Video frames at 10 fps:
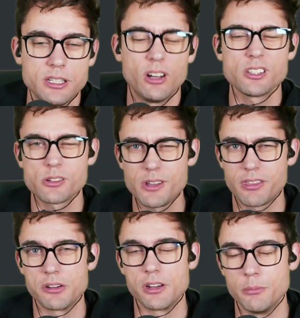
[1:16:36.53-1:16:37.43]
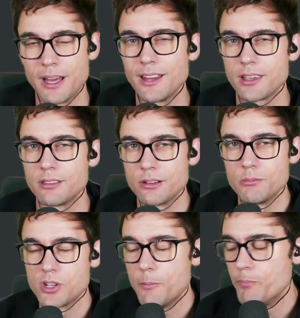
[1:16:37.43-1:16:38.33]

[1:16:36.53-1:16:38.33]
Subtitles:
Also Ethereum. I like Ethereum too.